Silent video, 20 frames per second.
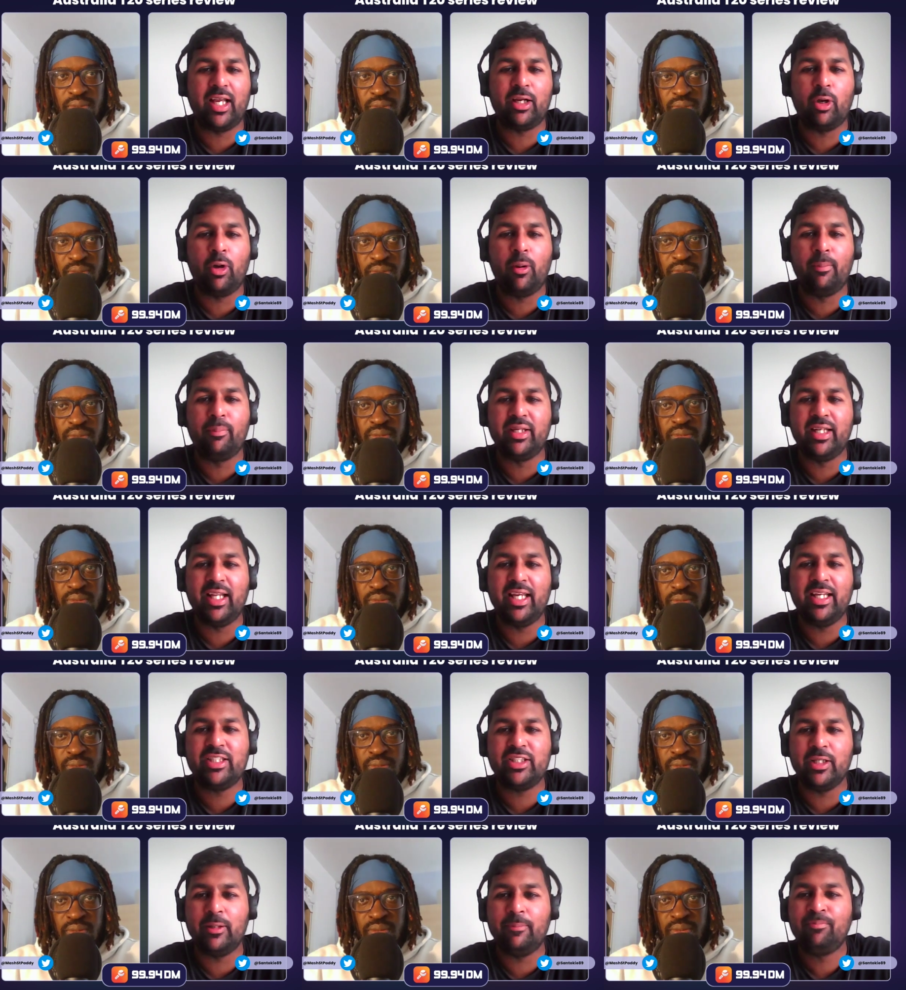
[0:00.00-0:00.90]
Speaker 1: with that
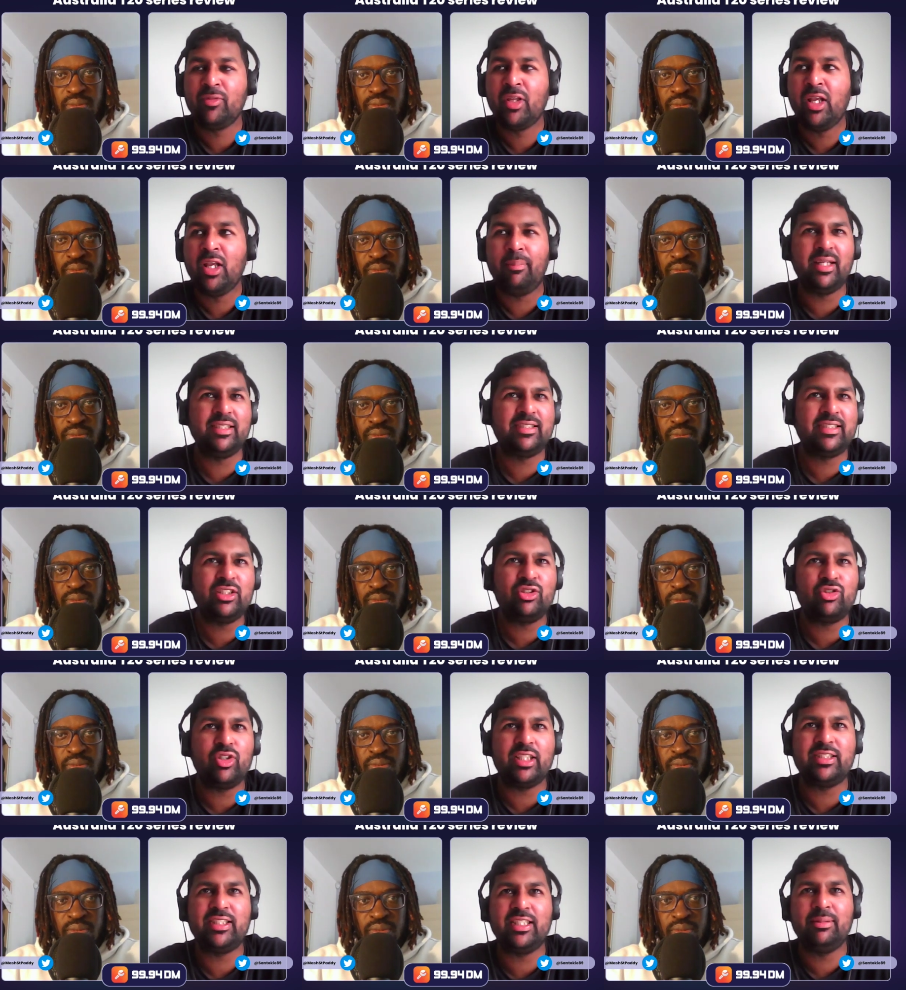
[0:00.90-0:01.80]
combination.
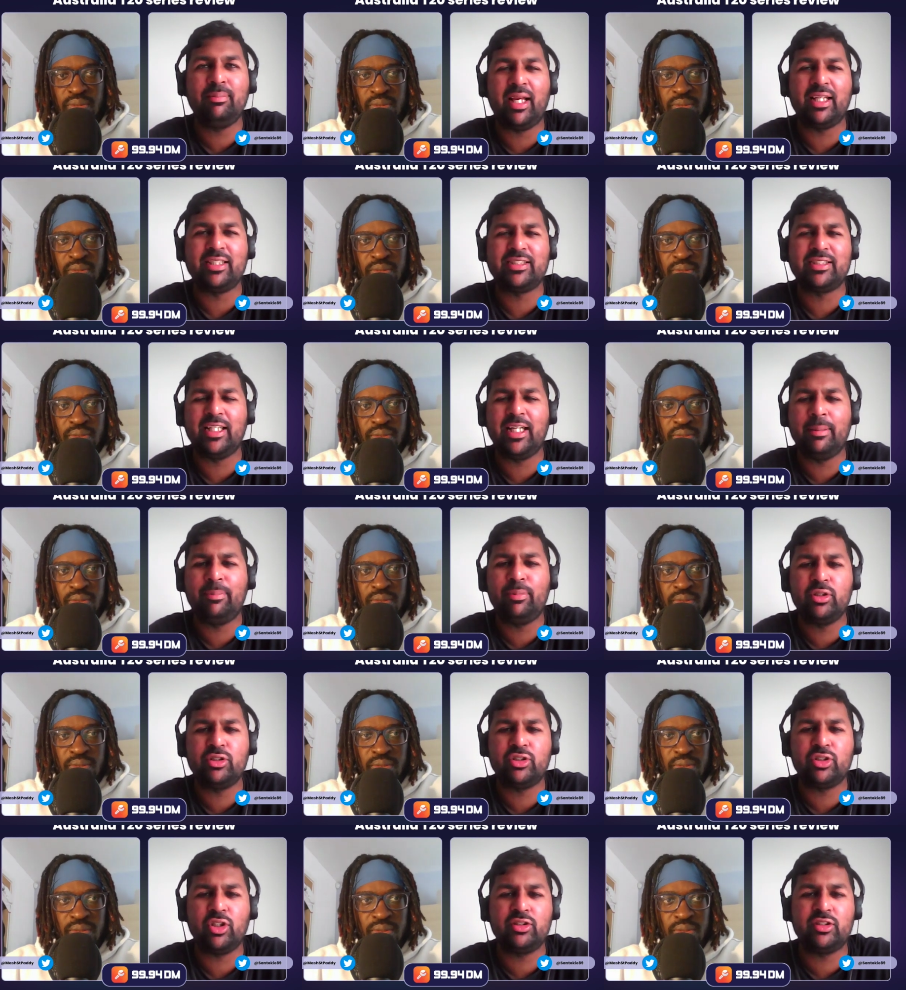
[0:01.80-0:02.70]
But it's interesting, Mash,
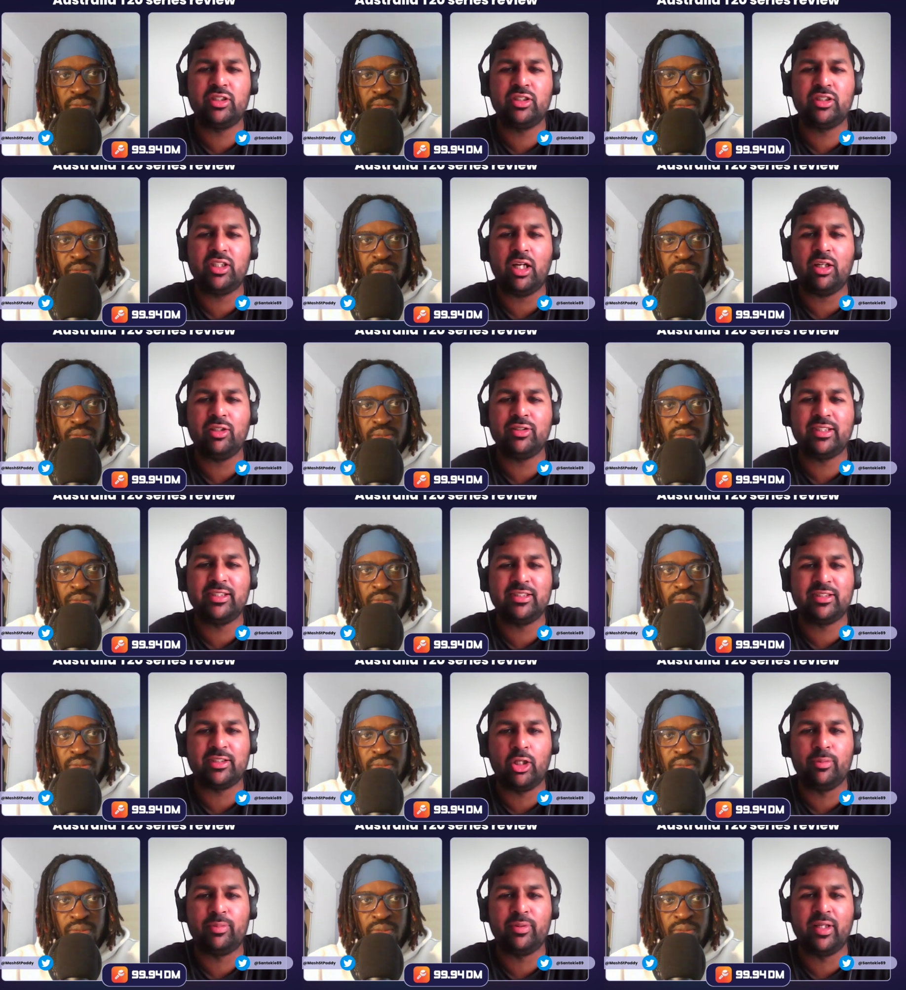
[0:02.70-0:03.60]
that they put Johnson
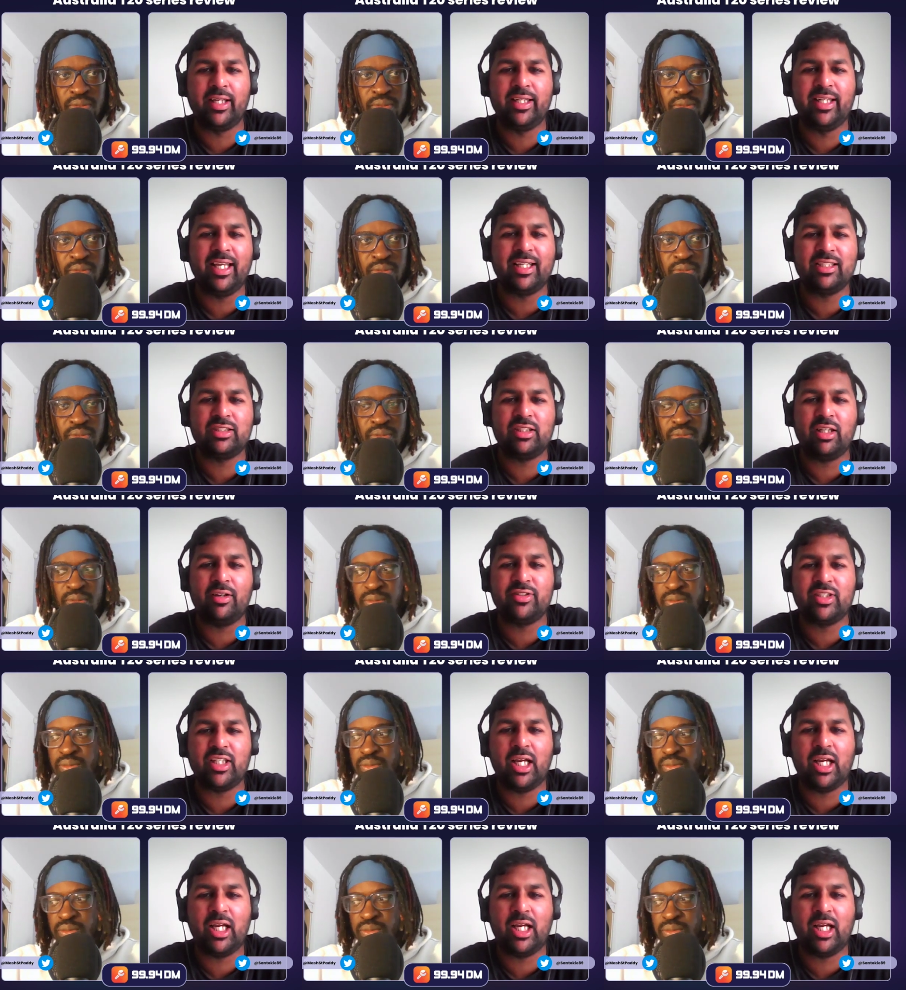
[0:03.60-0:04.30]
Charles in as opener. He had a